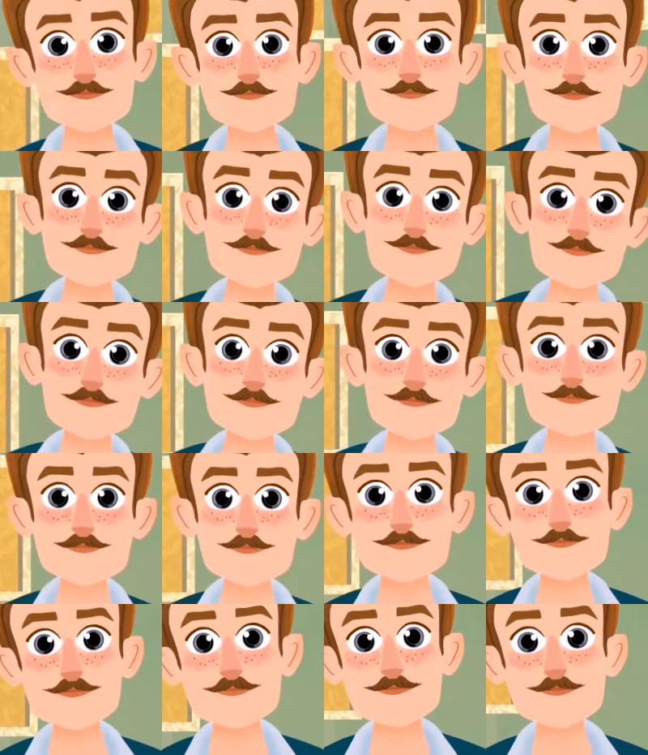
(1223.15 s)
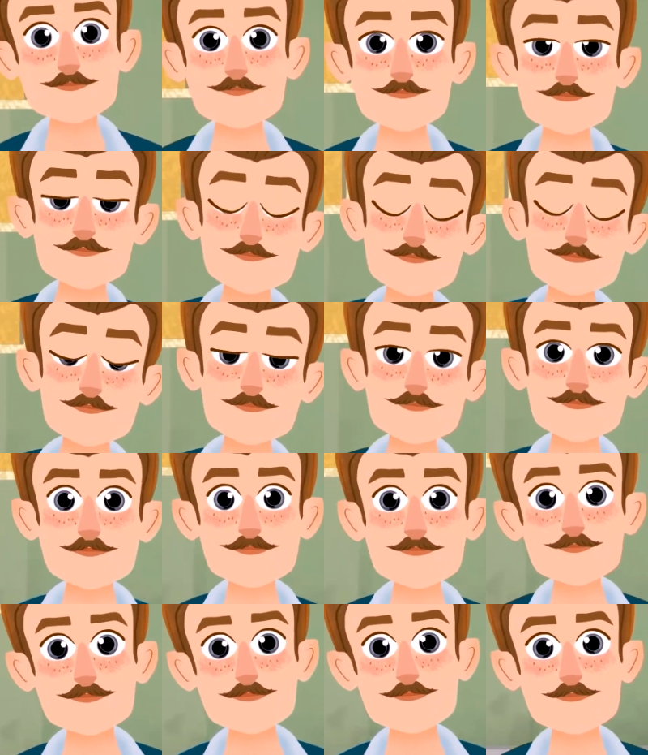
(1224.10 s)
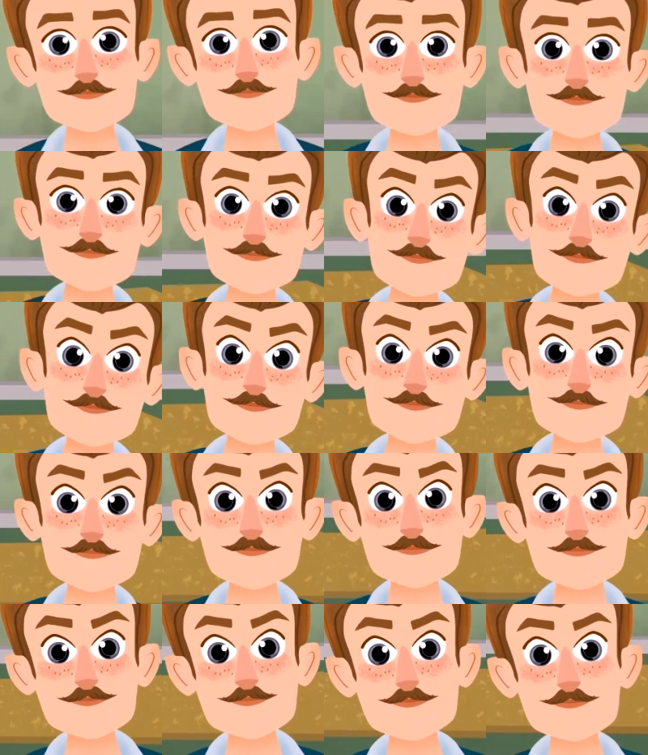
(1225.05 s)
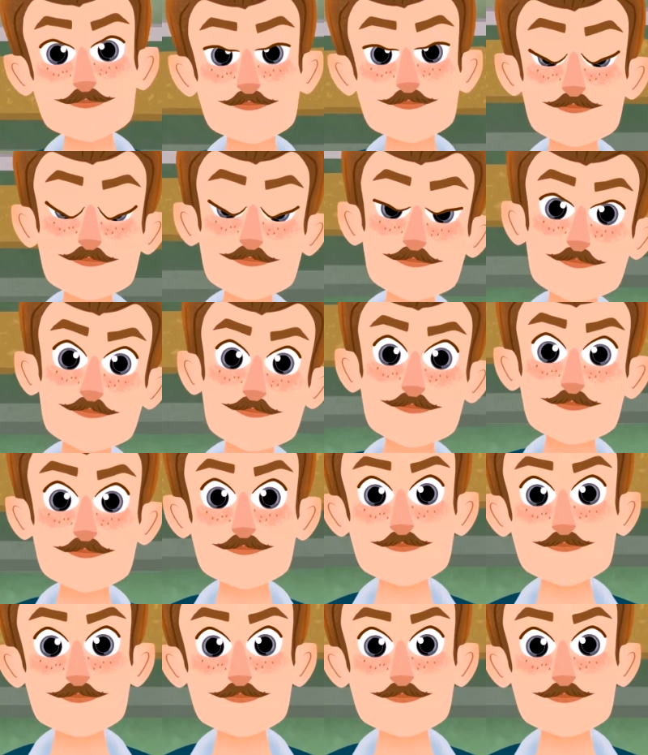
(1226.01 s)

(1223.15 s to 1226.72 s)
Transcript: My dad came out of my room. He saw us standing there.